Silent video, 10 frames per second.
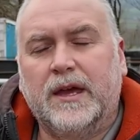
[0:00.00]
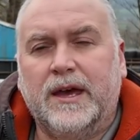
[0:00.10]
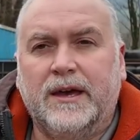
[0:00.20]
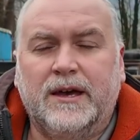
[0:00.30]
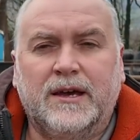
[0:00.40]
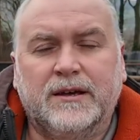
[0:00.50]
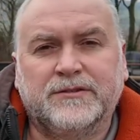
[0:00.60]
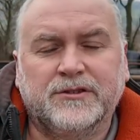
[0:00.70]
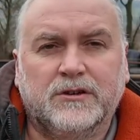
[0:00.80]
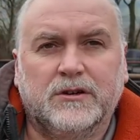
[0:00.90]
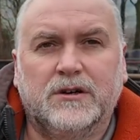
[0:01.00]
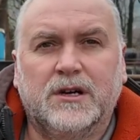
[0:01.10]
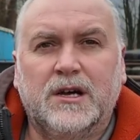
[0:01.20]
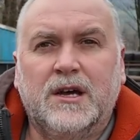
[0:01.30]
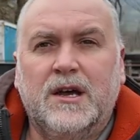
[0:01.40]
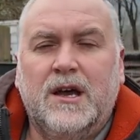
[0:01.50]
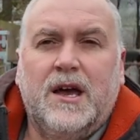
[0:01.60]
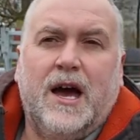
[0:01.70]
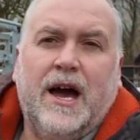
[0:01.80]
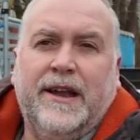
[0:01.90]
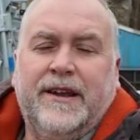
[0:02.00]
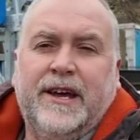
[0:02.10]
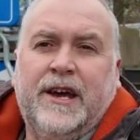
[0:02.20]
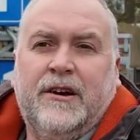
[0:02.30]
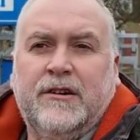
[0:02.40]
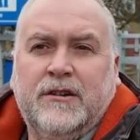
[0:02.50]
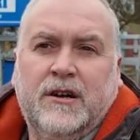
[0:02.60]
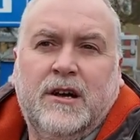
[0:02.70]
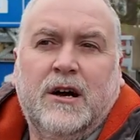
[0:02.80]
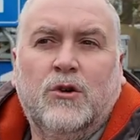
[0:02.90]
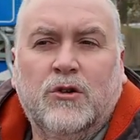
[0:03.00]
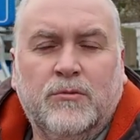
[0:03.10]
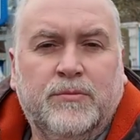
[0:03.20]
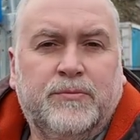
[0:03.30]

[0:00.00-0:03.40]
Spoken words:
And there, our